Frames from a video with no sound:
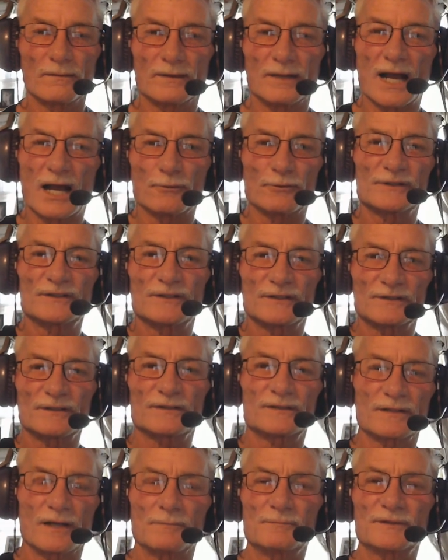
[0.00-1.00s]
Ours is the
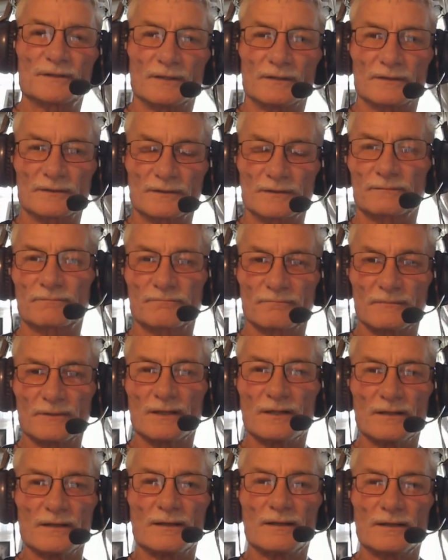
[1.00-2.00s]
substance.
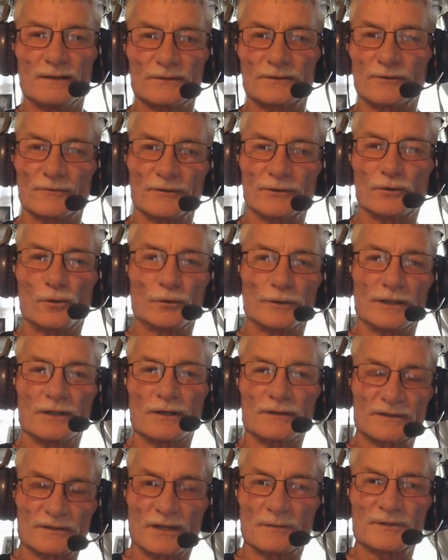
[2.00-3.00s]
So they're holding our
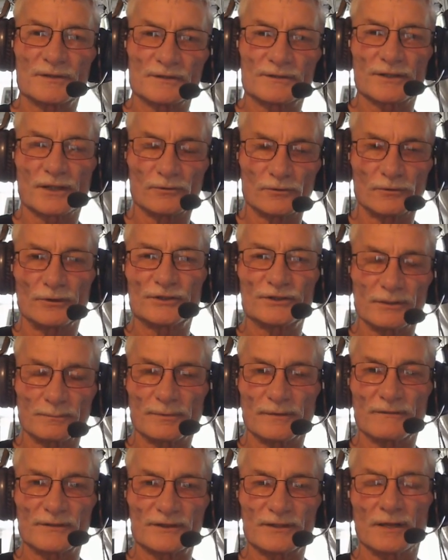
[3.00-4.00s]
substance, our ownership
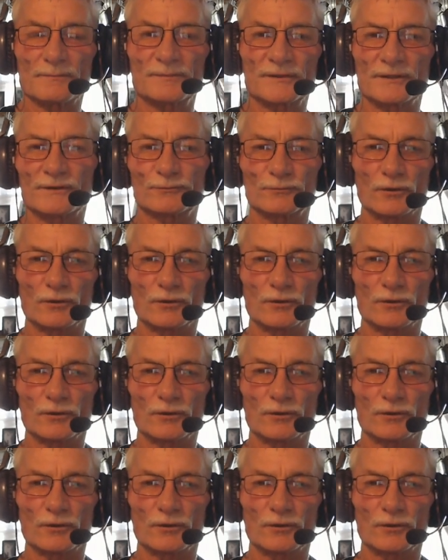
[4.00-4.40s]
of the substance.